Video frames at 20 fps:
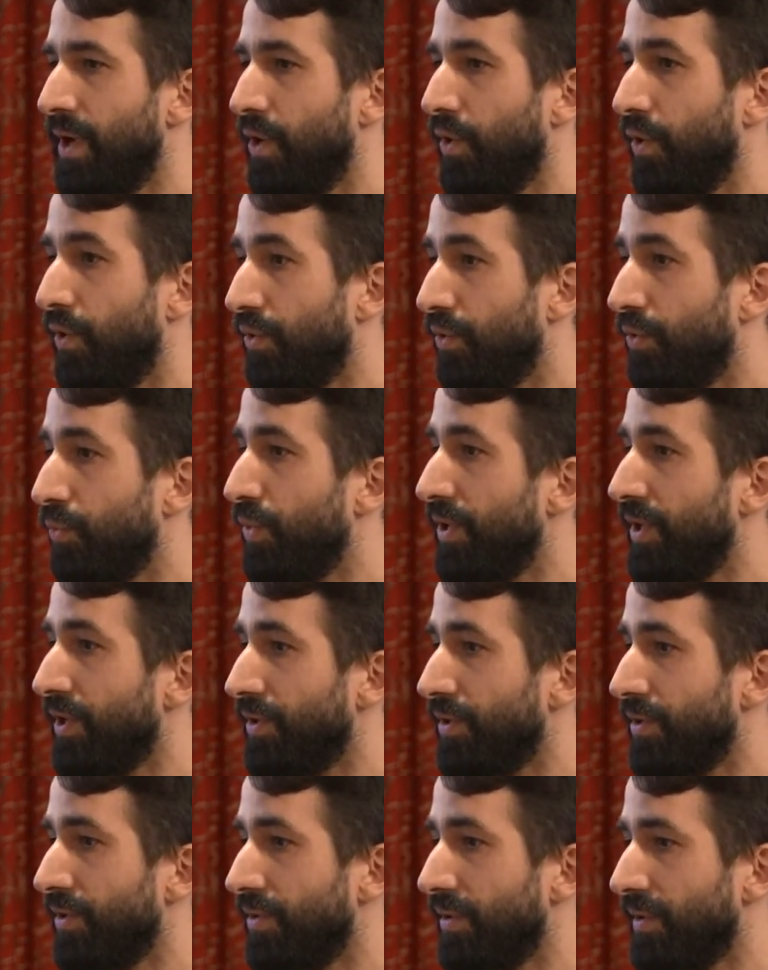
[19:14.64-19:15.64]

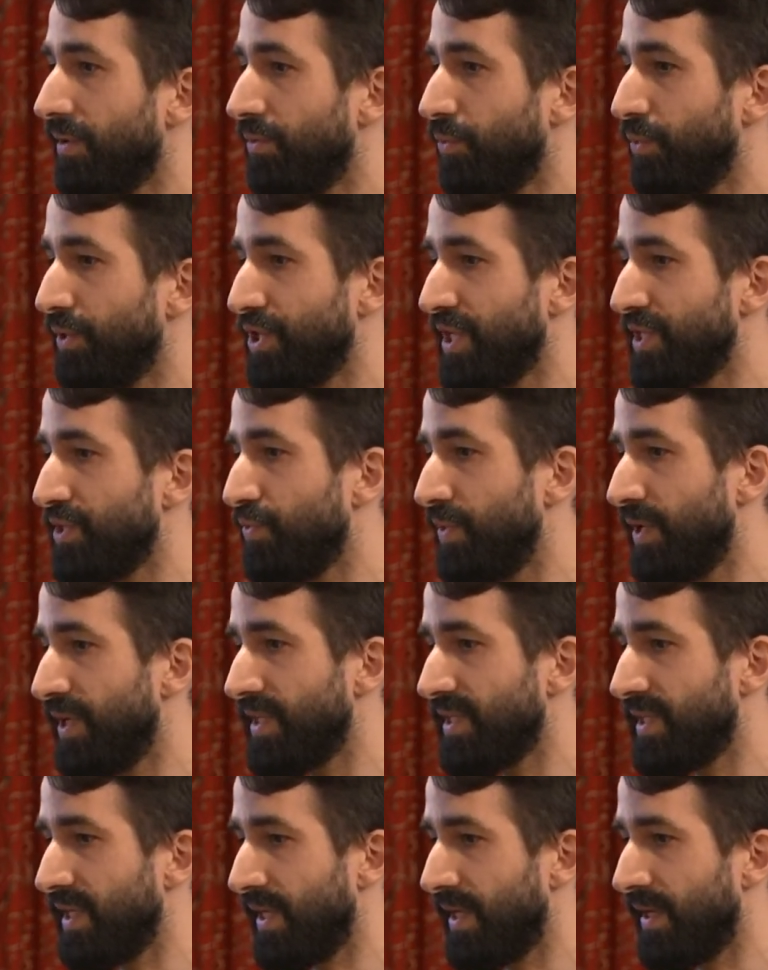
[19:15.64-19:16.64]
we just
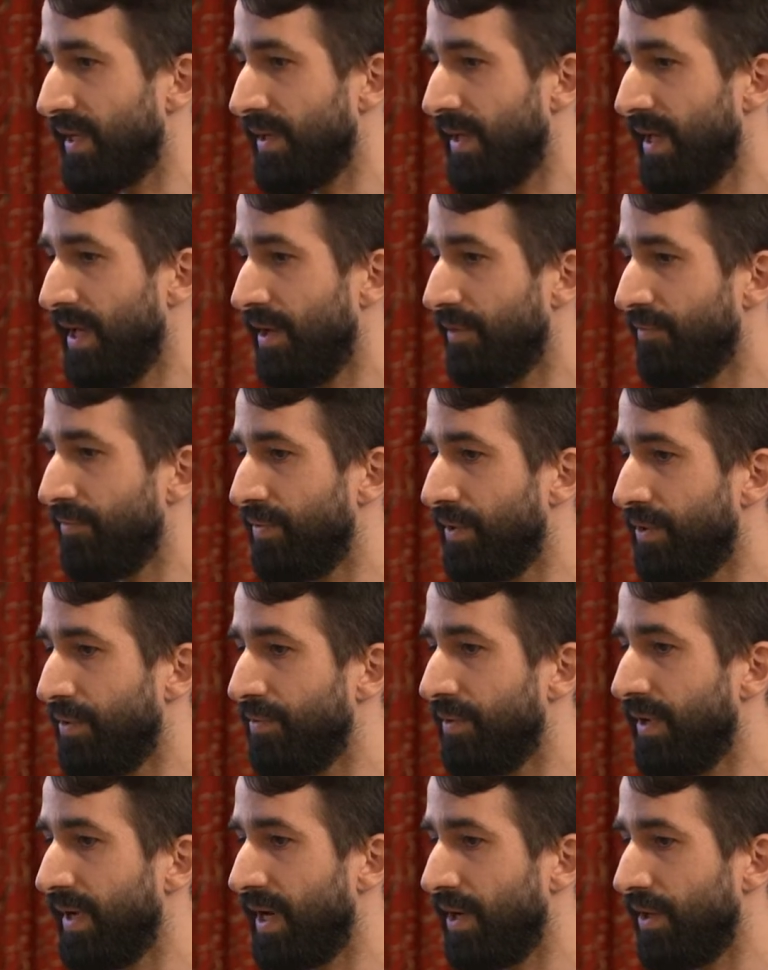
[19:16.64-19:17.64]
released a
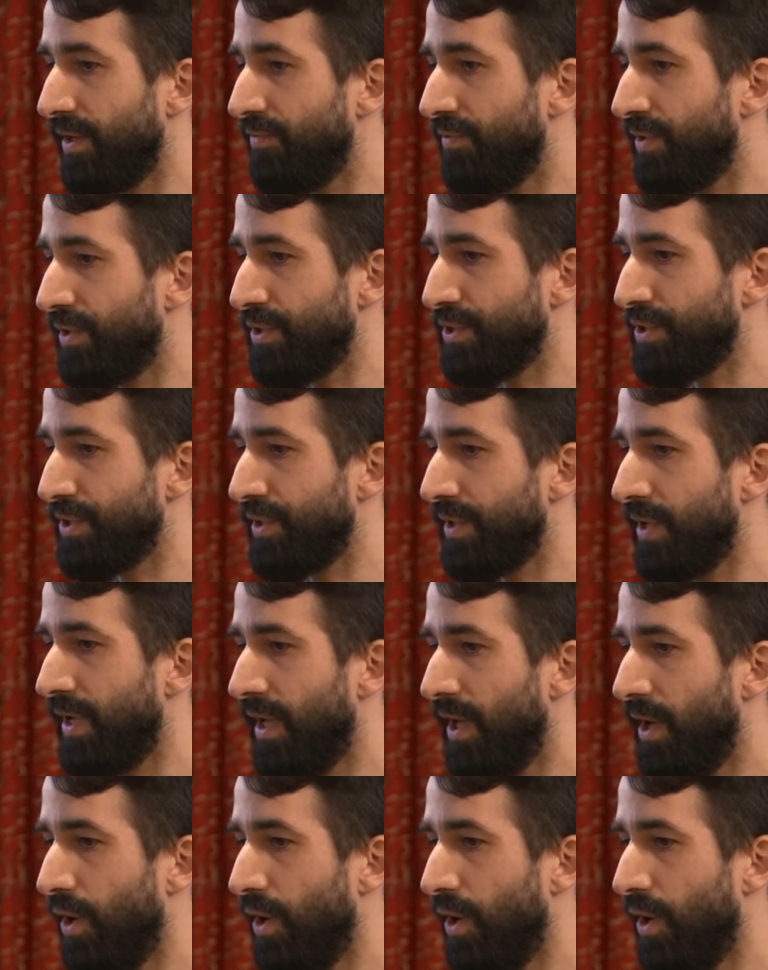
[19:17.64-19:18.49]
very early version